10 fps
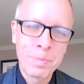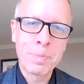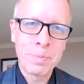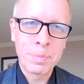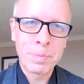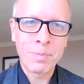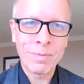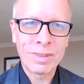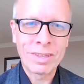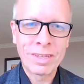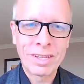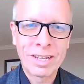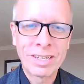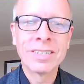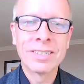brains rest
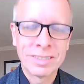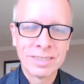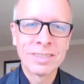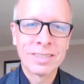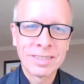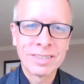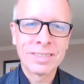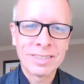to come back and focus and